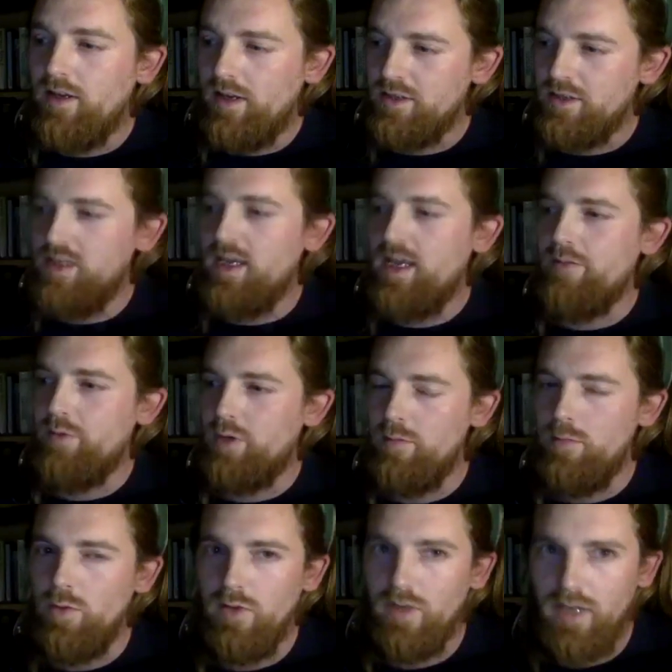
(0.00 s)
actually have a
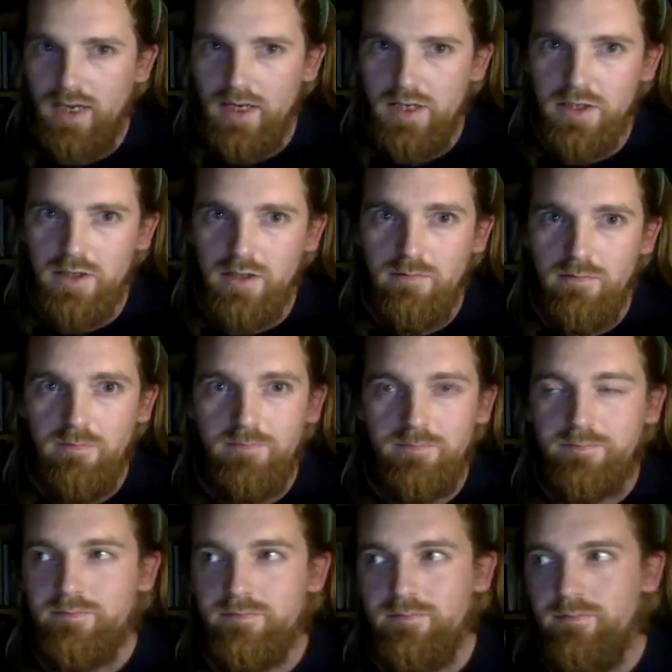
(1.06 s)
communication
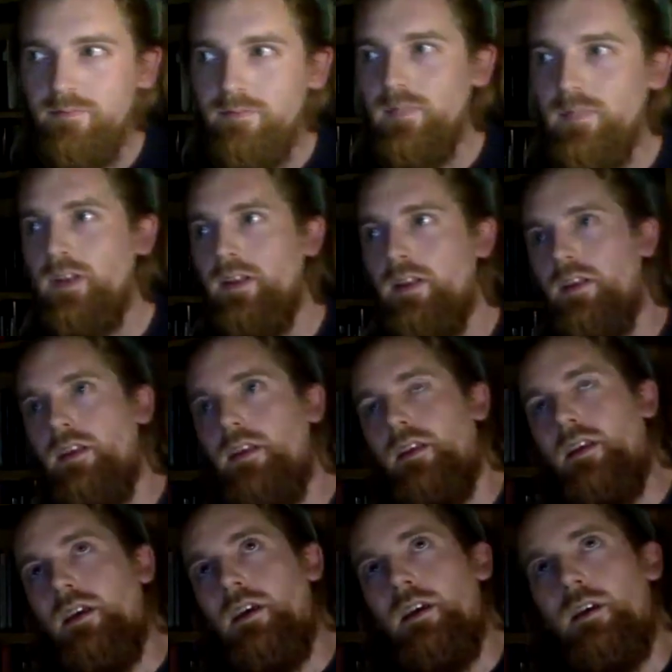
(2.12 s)
yeah
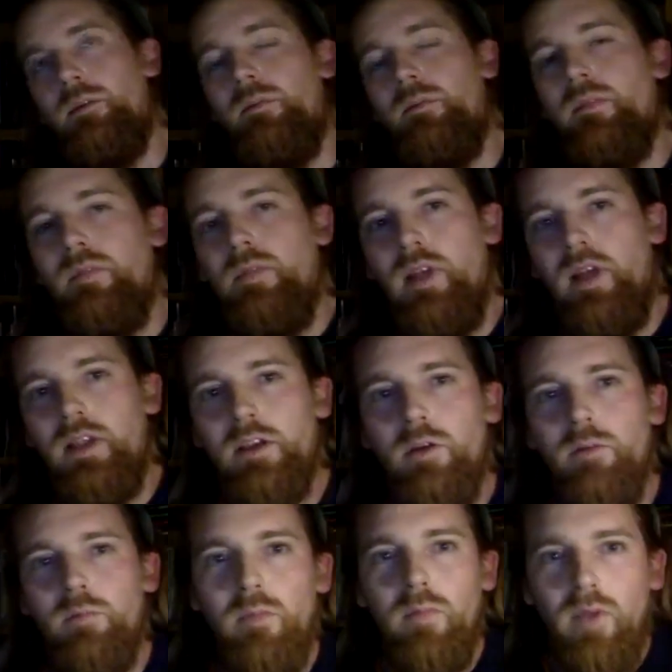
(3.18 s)
um, and you
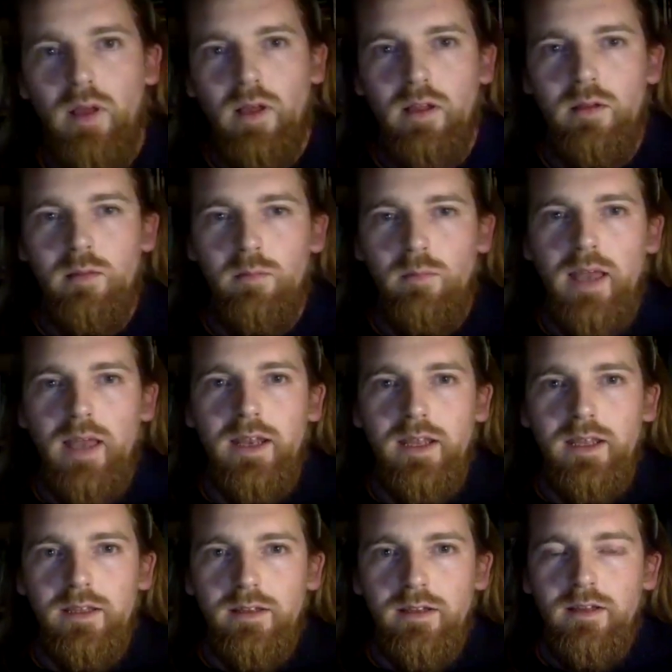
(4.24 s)
know
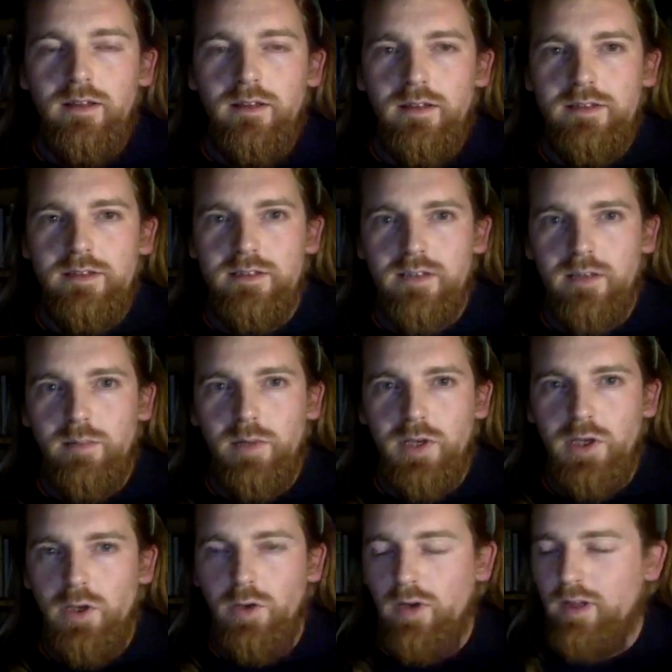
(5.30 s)
many this is a
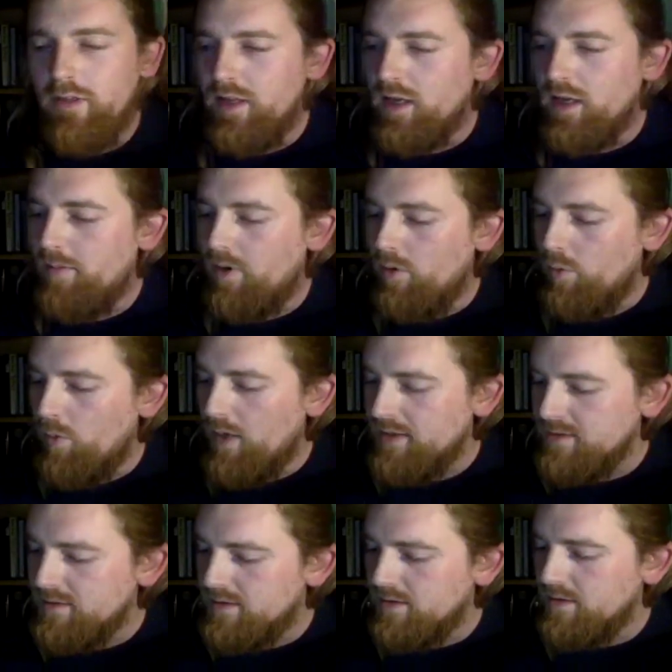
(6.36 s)
peculiar thing about
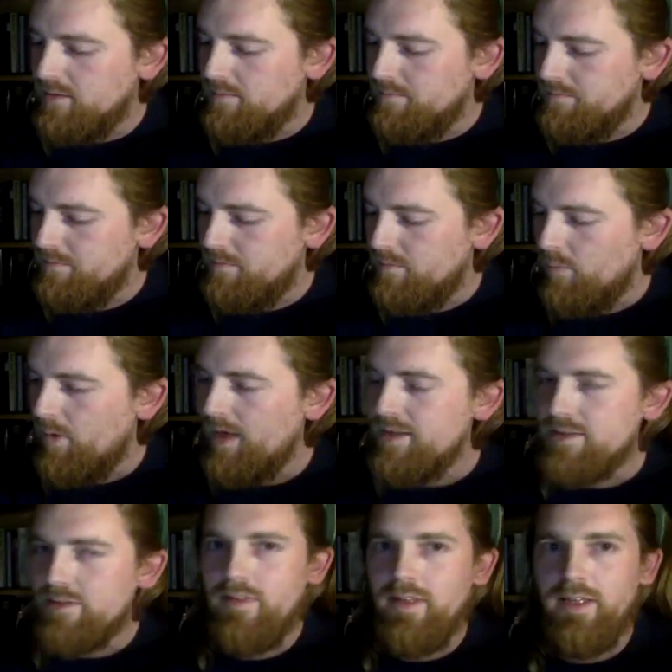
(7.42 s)
western
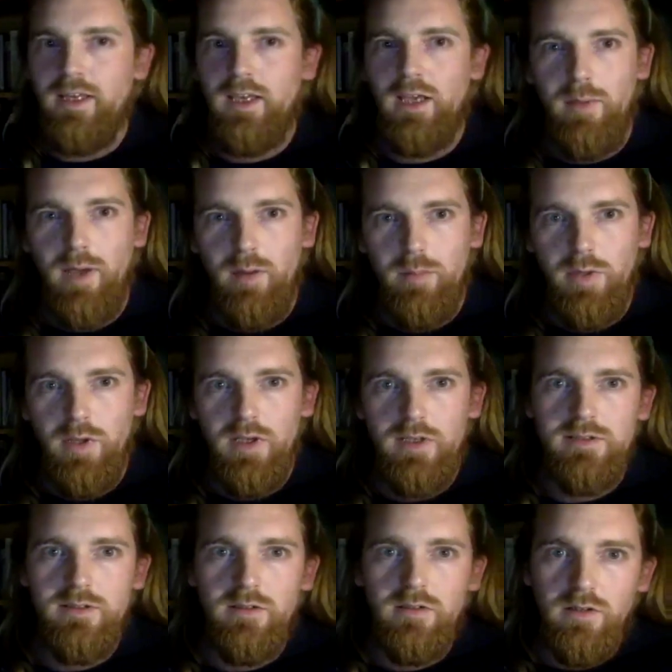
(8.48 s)
ways of thinking about
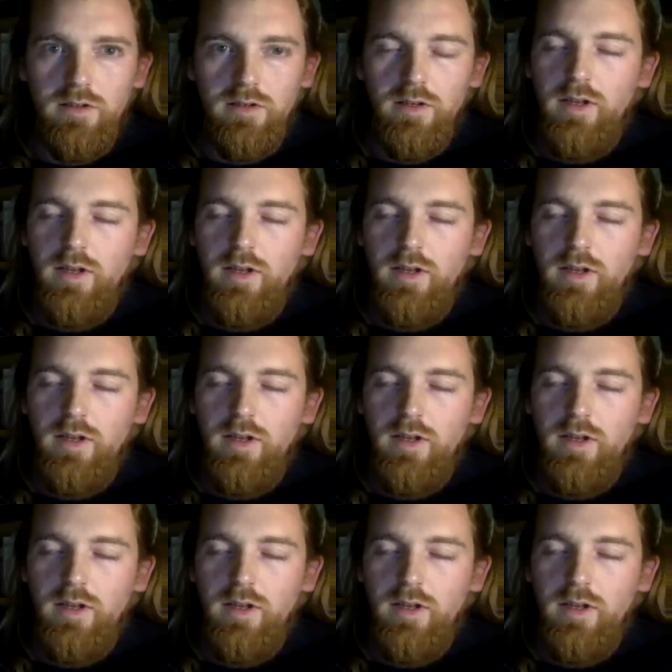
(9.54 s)
personhood